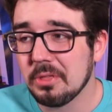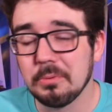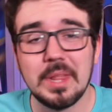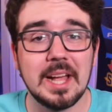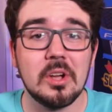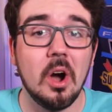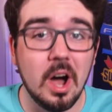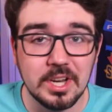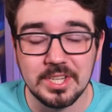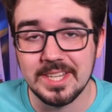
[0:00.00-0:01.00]
threw that
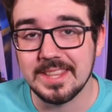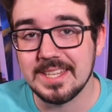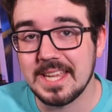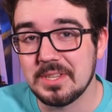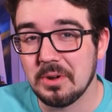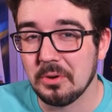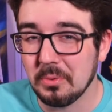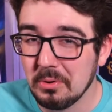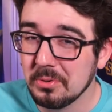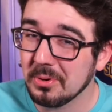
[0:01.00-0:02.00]
caution at the Daytona
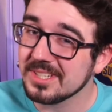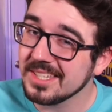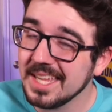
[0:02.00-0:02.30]
road course